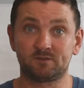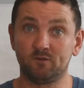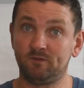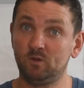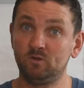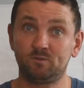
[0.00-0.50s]
So
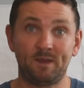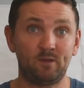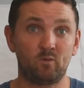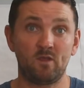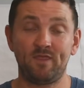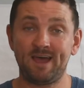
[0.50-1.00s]
if you spend
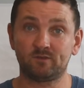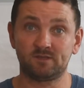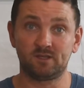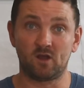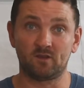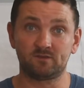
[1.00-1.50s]

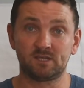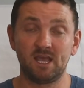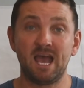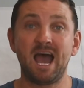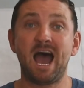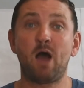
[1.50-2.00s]
$1,000,
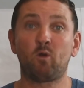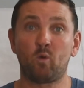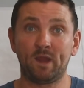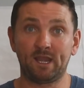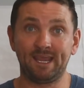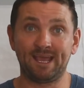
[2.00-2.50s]
how
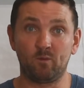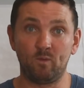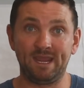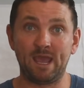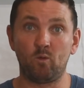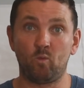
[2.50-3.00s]
quickly can
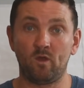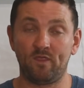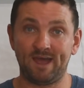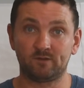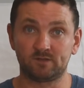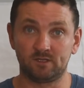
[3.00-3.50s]
we get
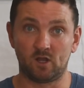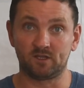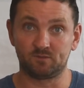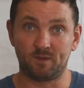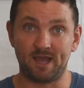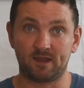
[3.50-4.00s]

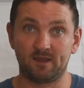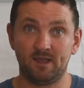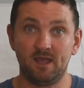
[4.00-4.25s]
$1,000 back?